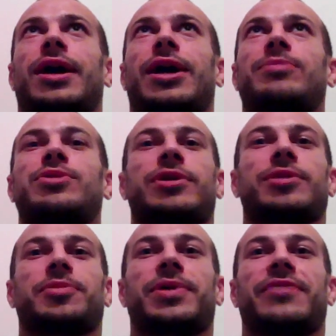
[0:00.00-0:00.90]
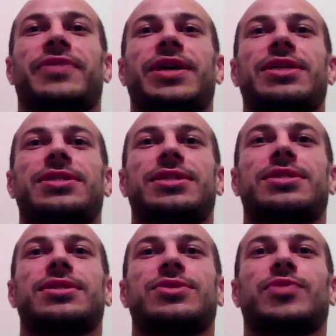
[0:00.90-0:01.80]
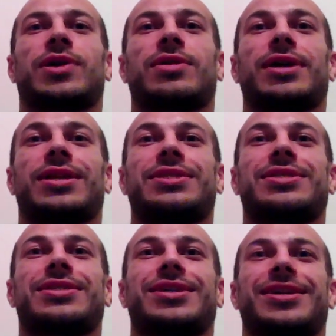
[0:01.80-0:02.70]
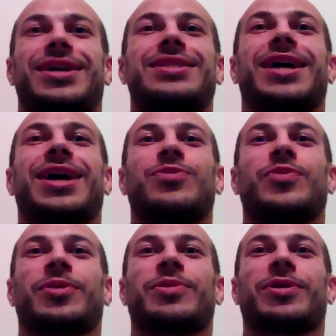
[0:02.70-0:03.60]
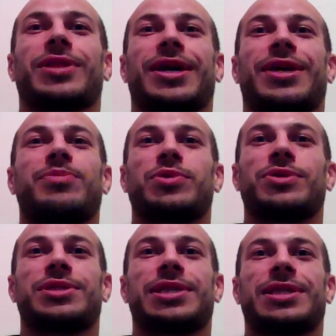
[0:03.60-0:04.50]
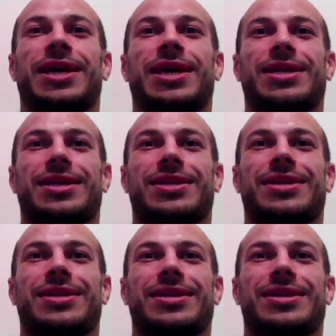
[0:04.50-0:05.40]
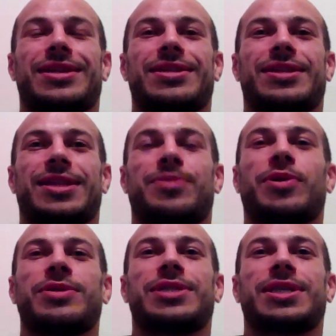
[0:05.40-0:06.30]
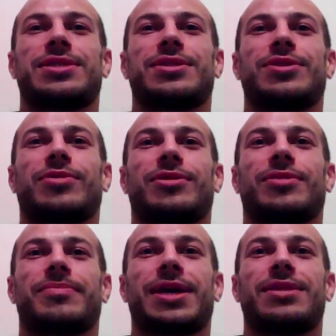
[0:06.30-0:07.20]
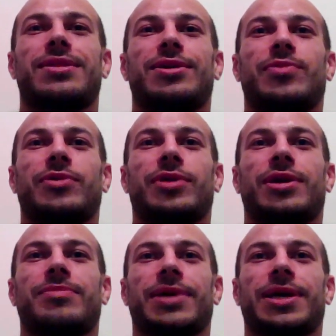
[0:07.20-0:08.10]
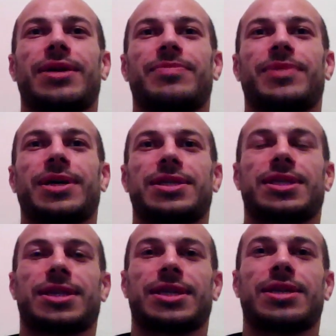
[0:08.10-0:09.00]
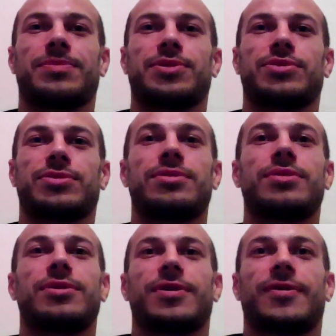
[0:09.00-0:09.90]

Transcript: I am trying to prepare for ADCC as well, and it's hard when I'm not like immersed in that. To be honest, that's not the main thing I'm working on. My guard passing in the lead up to